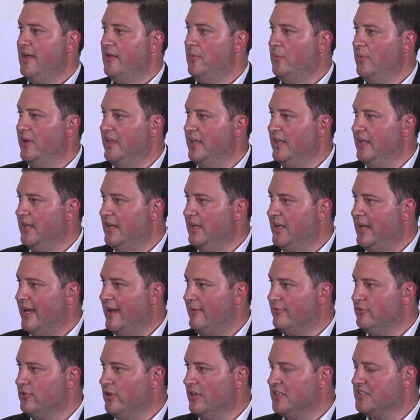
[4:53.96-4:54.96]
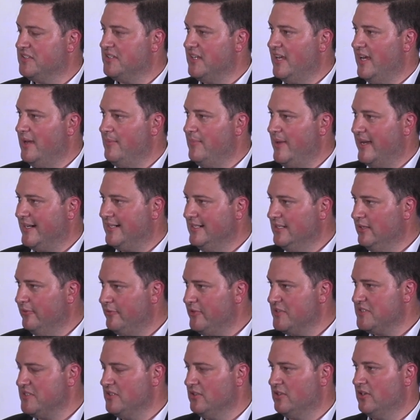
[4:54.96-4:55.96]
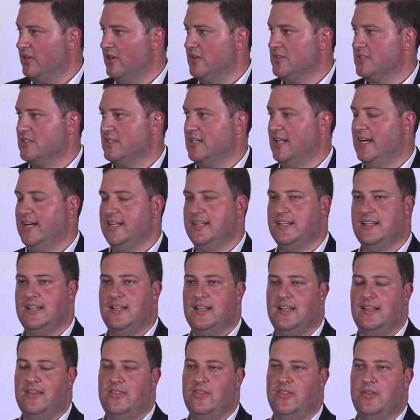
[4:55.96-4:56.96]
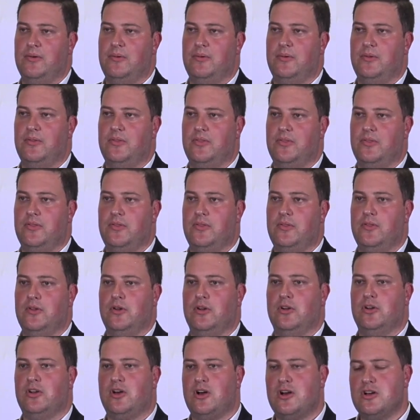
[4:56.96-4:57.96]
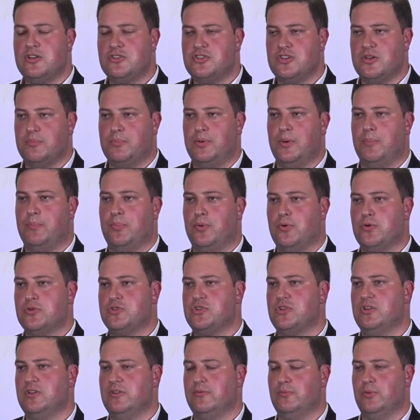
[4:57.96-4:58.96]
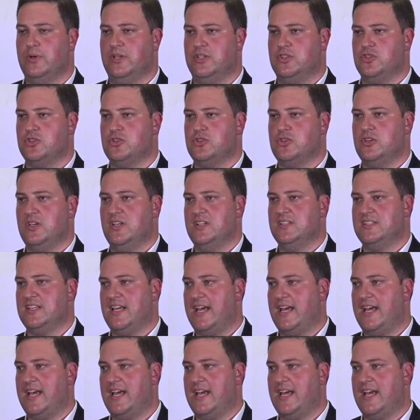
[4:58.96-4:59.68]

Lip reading: we have got a magnificent coastline, the larger proportion of which is